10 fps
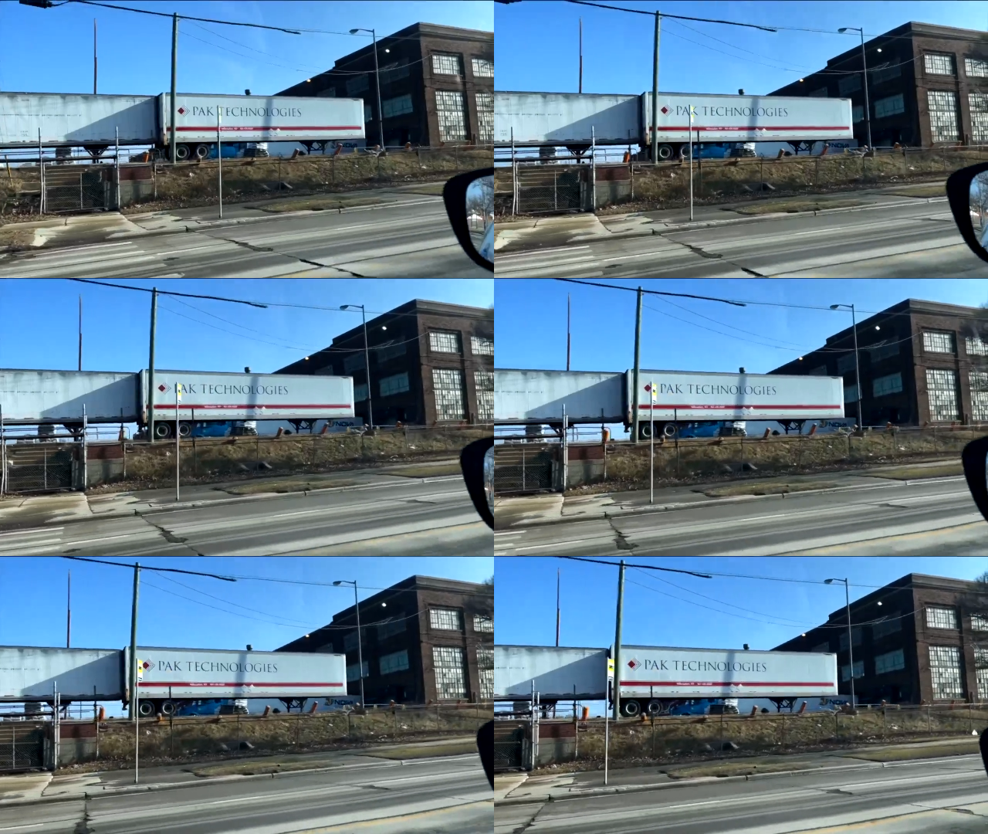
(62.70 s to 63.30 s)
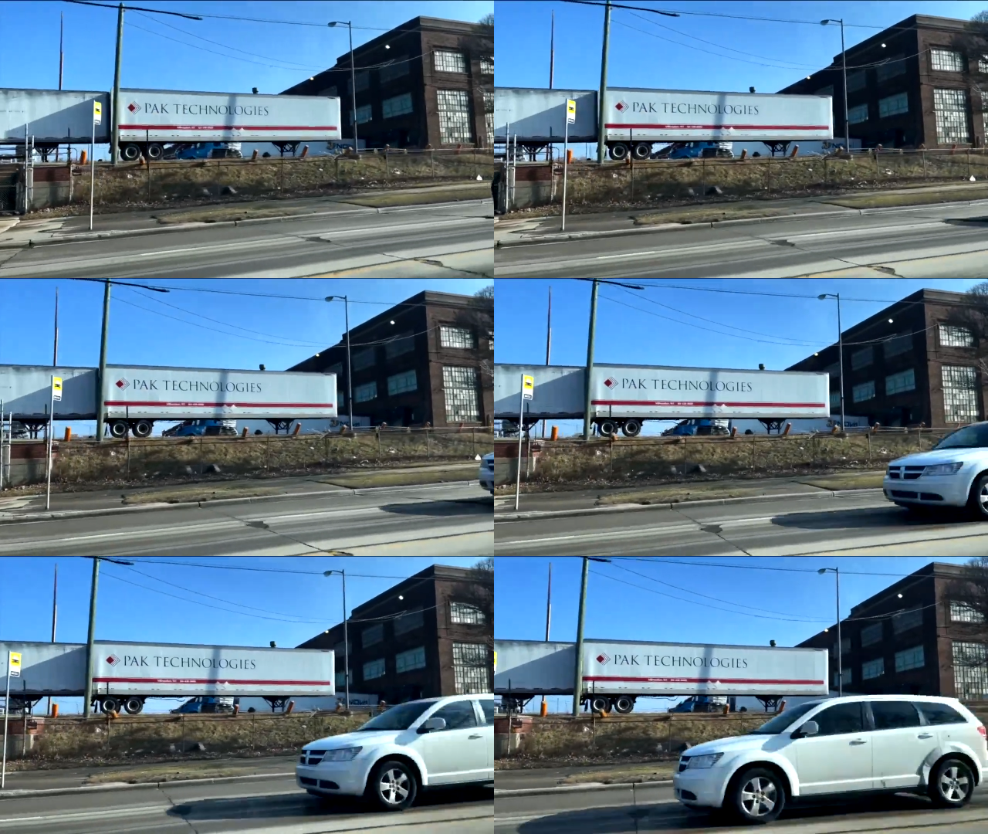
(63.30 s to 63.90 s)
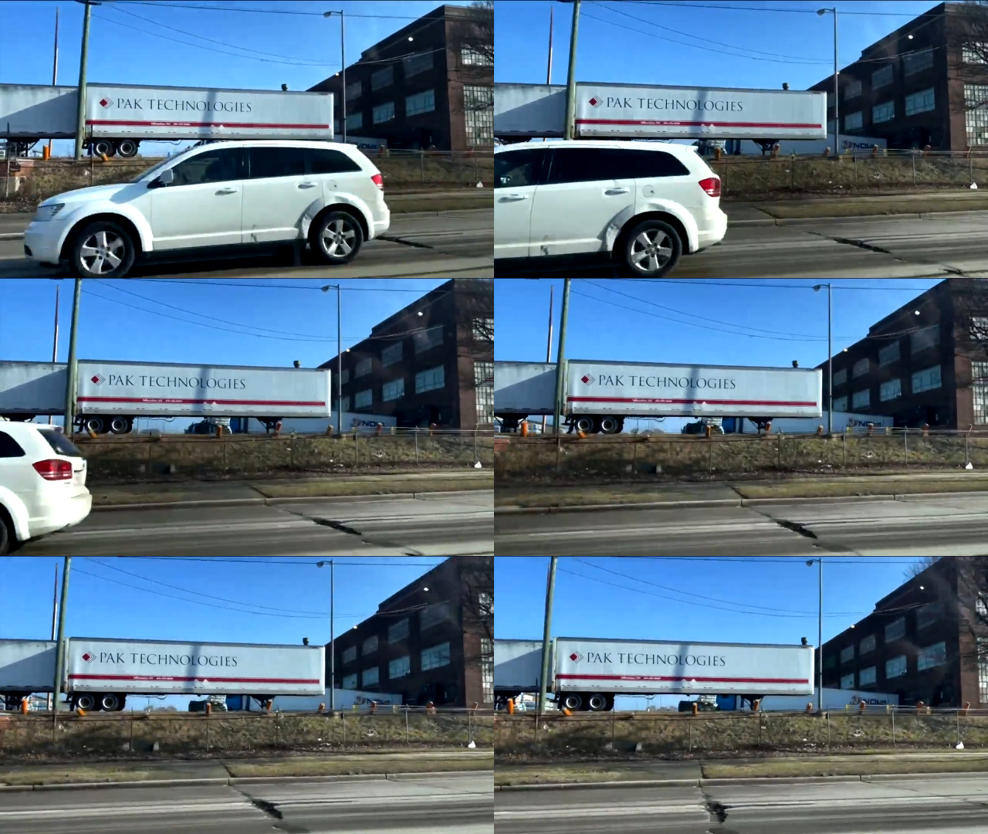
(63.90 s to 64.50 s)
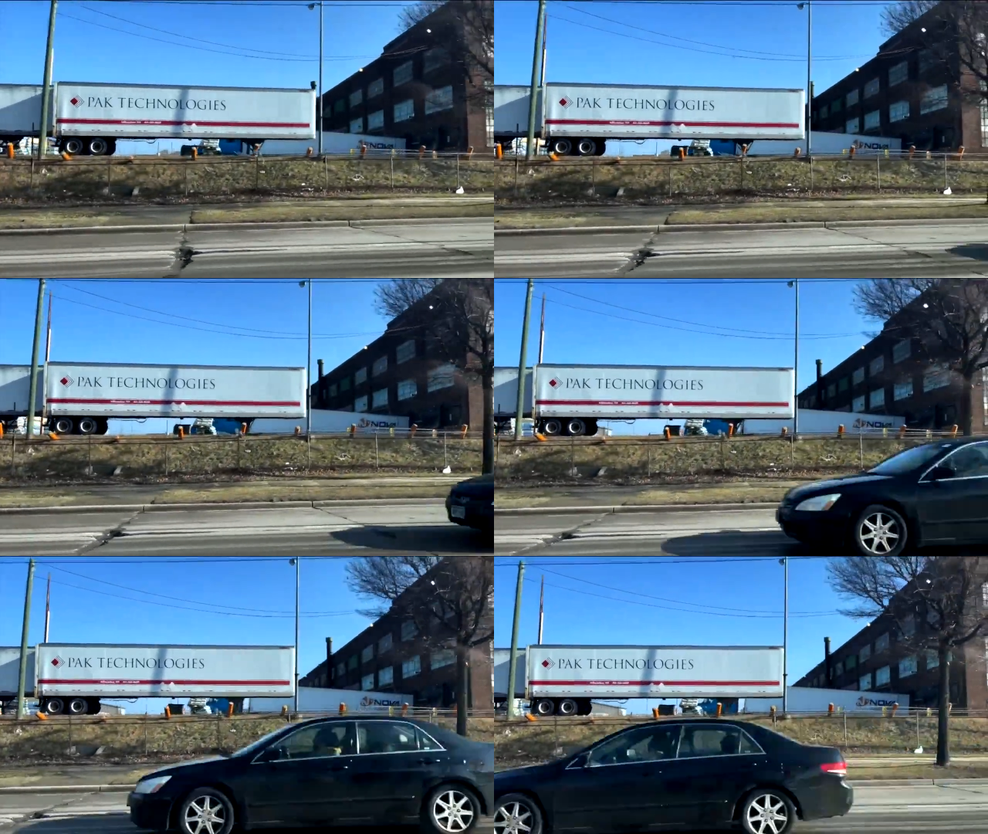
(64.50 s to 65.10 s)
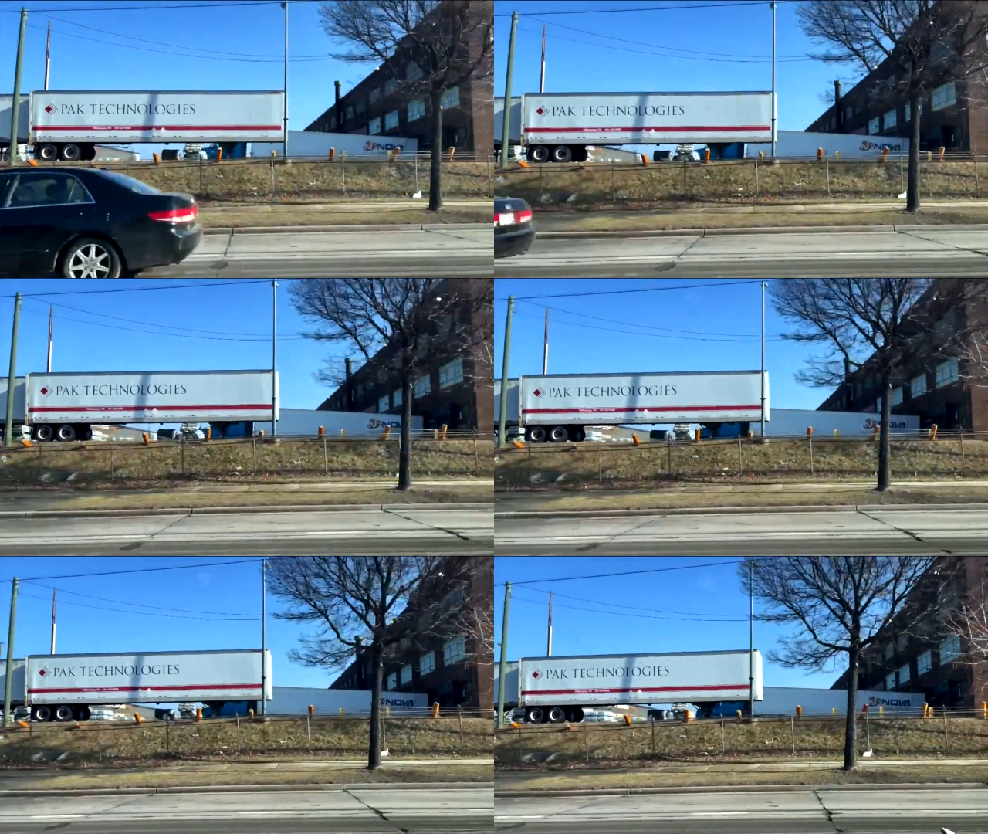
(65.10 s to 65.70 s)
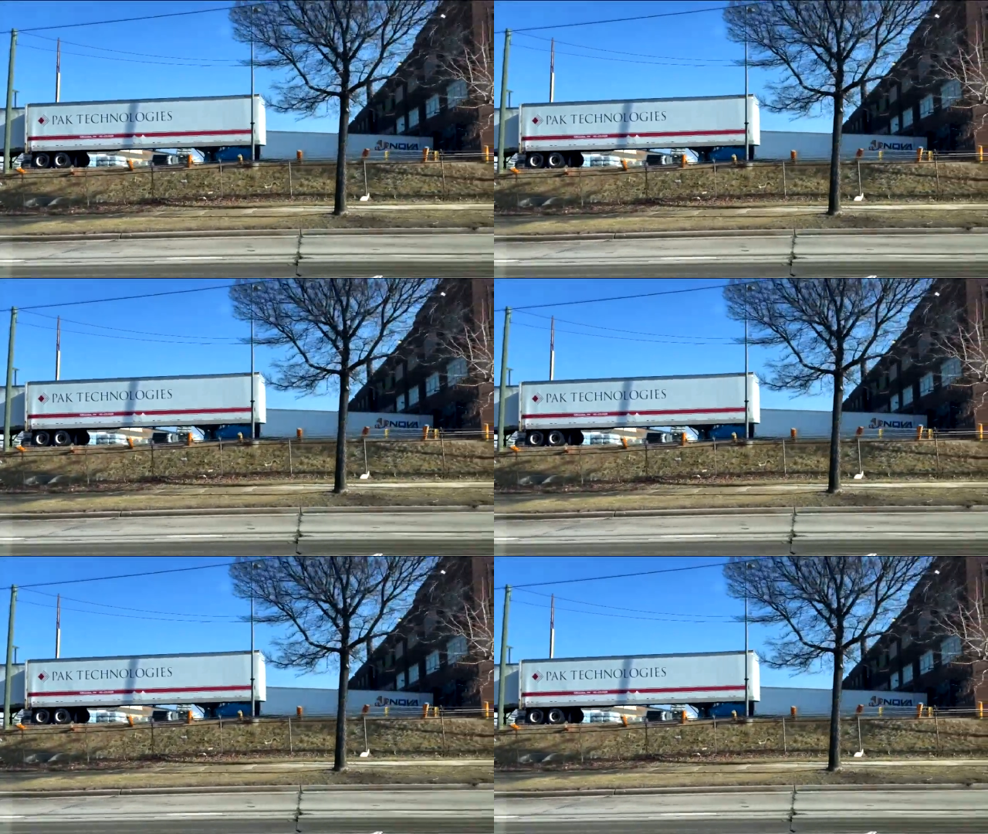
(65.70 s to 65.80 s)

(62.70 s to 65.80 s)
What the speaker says: No face is visible, so there are no lips to read.